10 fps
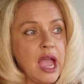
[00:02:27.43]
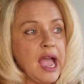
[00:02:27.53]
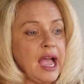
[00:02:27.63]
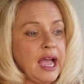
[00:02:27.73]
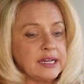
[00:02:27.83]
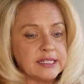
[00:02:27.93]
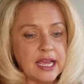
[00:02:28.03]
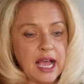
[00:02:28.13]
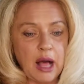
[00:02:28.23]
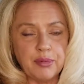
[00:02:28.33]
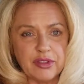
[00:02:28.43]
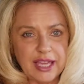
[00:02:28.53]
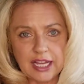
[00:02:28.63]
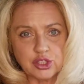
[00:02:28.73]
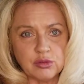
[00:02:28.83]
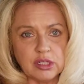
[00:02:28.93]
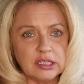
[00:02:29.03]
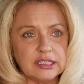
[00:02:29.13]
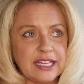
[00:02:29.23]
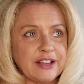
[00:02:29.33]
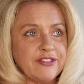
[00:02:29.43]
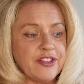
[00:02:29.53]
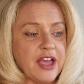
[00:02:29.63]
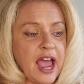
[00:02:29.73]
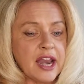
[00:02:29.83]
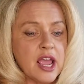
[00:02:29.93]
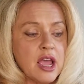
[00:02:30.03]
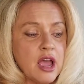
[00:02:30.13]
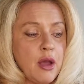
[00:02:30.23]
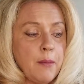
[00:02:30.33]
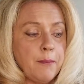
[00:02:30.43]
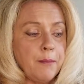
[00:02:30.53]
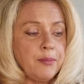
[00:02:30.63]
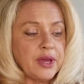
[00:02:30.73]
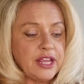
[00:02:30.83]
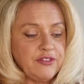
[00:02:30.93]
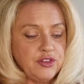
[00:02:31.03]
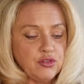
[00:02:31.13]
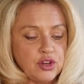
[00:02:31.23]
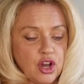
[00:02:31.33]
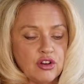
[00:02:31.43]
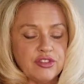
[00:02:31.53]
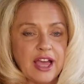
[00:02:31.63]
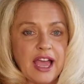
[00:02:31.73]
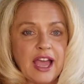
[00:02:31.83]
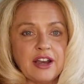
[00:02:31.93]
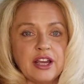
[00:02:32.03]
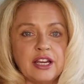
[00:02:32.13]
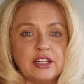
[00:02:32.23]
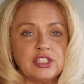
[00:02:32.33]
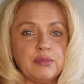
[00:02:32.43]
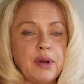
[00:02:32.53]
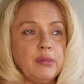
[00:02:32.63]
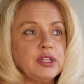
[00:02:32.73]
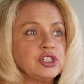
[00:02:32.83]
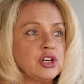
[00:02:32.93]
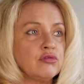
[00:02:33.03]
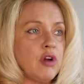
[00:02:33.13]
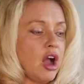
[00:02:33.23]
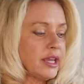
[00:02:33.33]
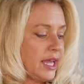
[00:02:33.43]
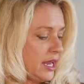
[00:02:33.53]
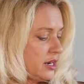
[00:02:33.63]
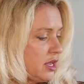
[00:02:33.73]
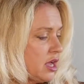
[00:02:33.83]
and I'll put the actual link for that. But if you go there to Publisher Rocket,